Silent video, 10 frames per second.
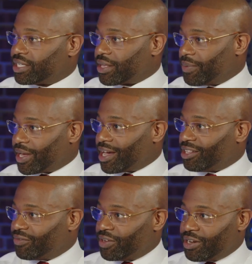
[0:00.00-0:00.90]
the pink
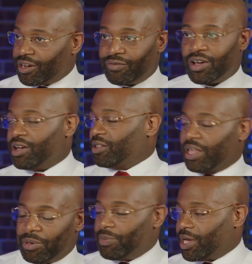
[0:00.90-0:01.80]
elephant of,
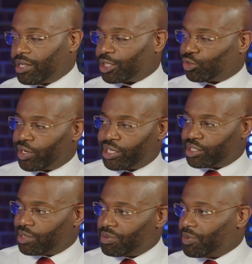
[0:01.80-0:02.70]
let me be a luxury agent,
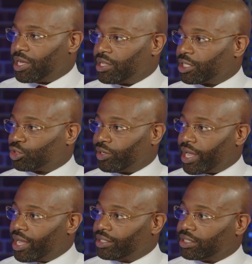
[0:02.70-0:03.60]
let me be a luxury
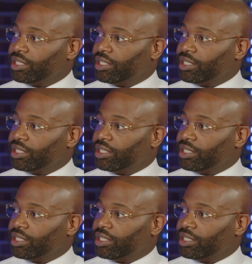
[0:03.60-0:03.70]
agent.